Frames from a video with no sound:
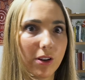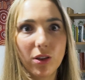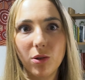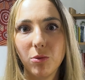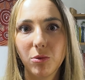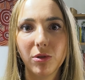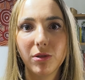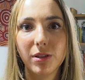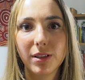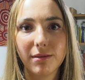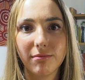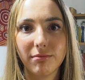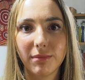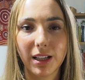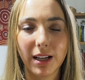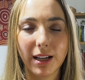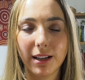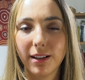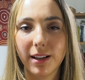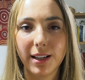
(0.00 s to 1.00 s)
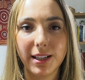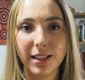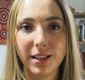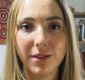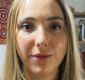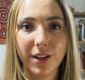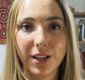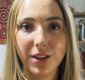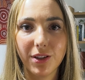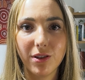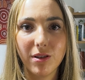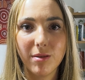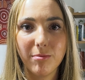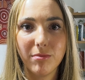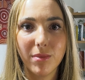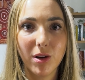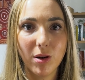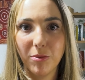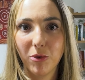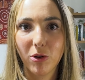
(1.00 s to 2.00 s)
on the ward that I could identify the
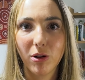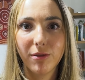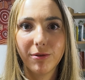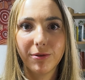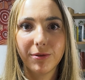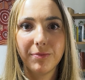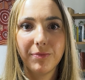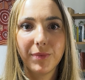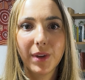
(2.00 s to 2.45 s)
murmur of,